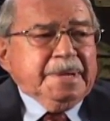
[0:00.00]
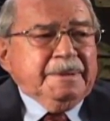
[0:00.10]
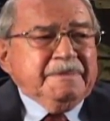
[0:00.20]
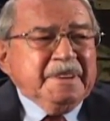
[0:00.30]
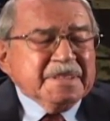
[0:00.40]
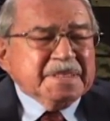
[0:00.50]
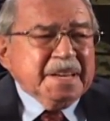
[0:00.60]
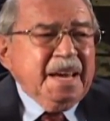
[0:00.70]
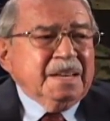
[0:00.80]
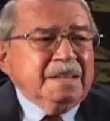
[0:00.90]

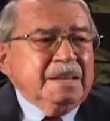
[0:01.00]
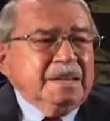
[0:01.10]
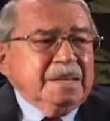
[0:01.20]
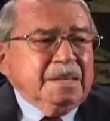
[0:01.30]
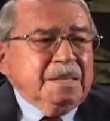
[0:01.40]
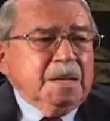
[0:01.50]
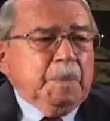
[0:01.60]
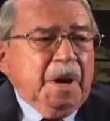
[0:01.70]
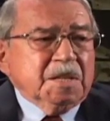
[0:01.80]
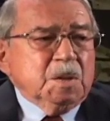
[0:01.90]
investigated the
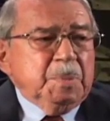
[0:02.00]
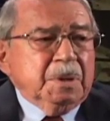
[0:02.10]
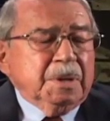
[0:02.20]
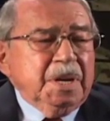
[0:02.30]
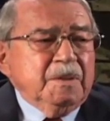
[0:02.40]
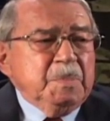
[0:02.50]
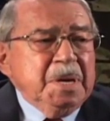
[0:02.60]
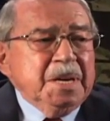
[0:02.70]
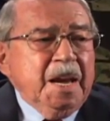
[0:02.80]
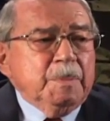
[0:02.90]
possibility of
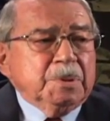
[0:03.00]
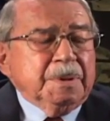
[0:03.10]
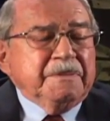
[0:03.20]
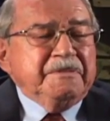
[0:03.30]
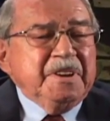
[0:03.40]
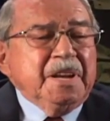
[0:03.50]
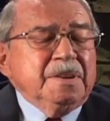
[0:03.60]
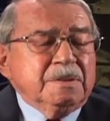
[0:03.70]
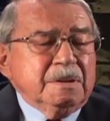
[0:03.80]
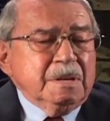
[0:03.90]
being able to
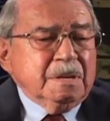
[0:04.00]
finish